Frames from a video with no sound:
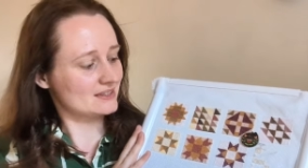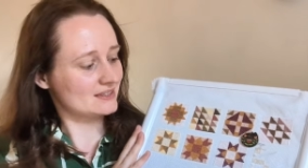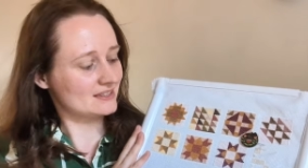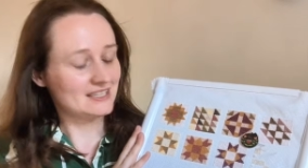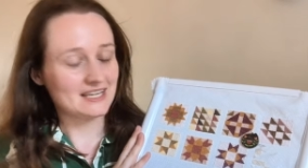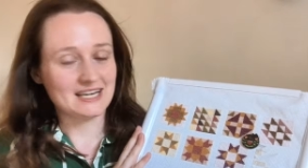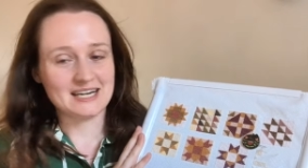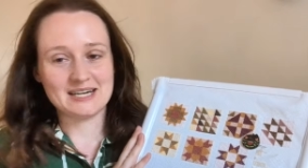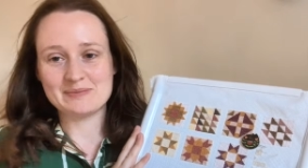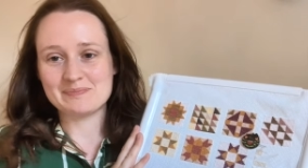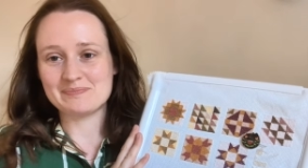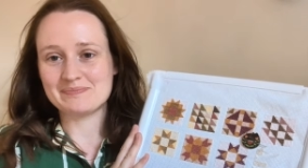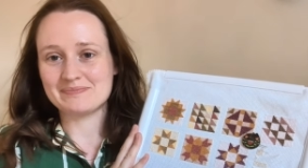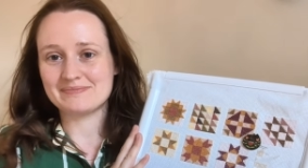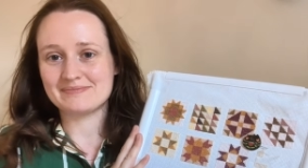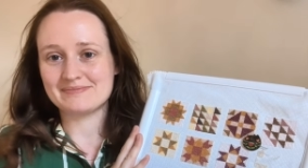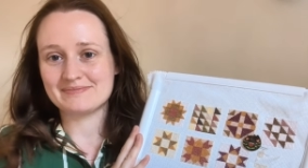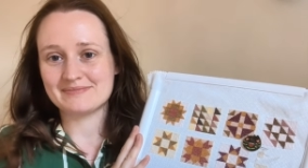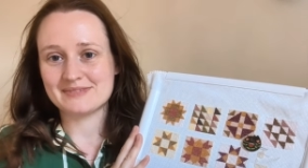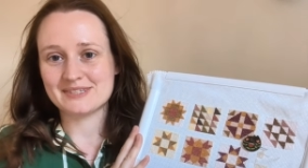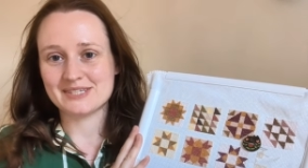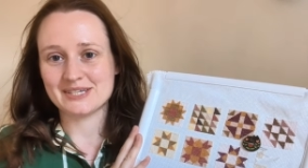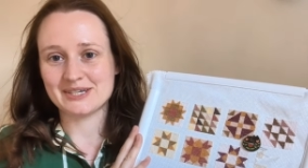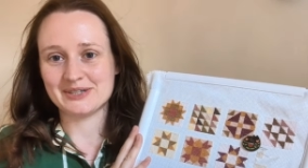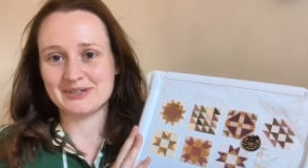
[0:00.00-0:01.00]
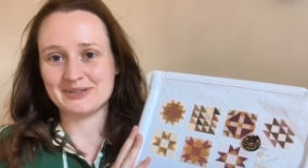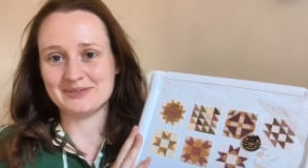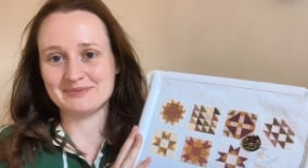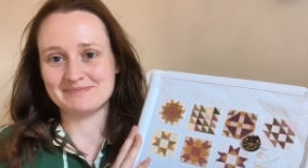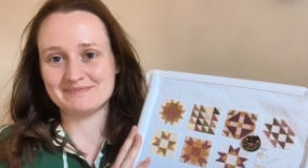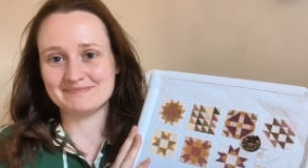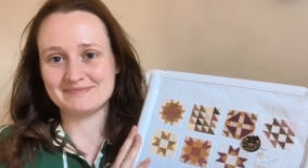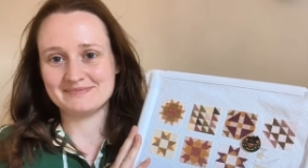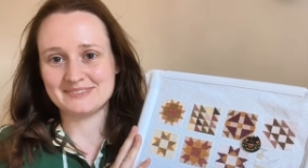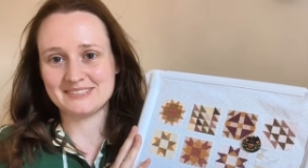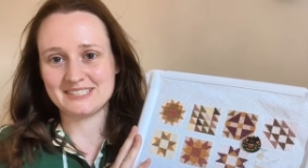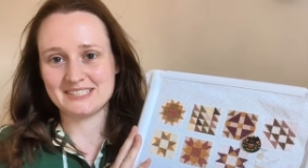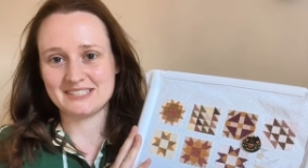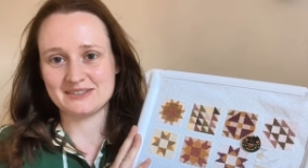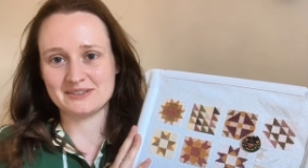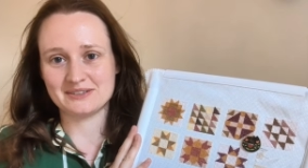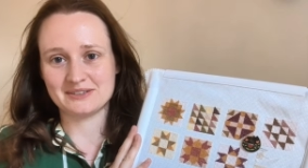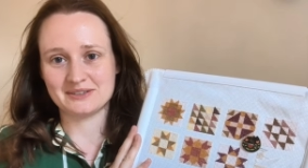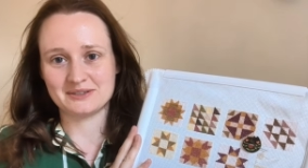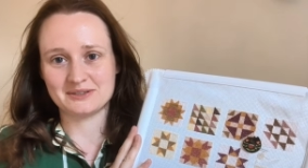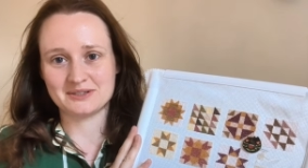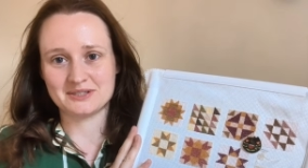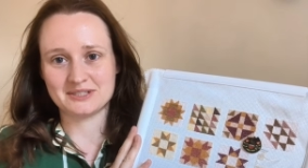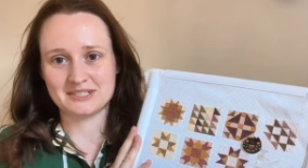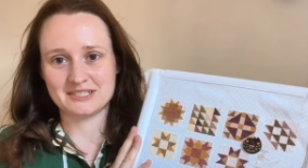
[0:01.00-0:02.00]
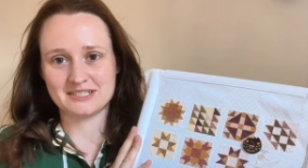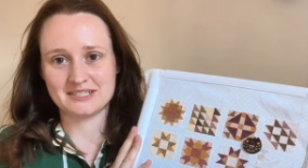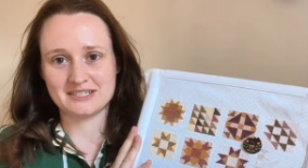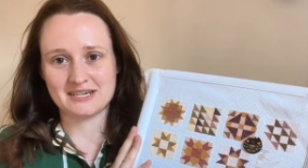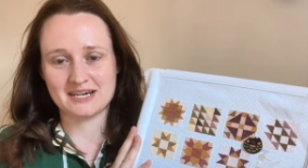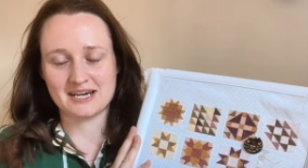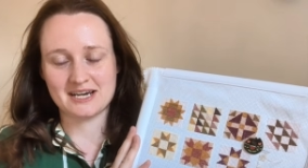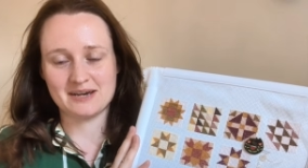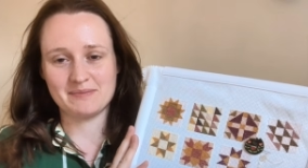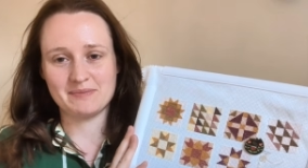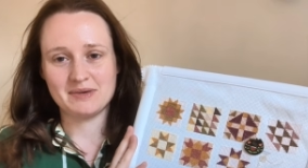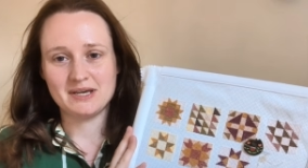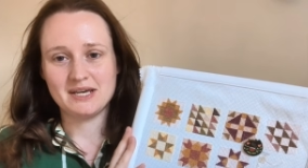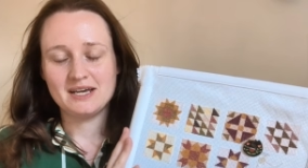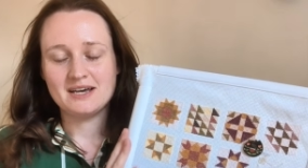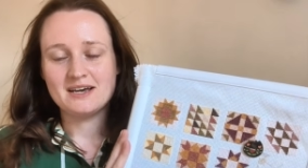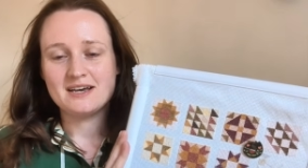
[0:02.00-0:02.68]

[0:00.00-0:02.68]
Yeah, so she's on a cross stitch game.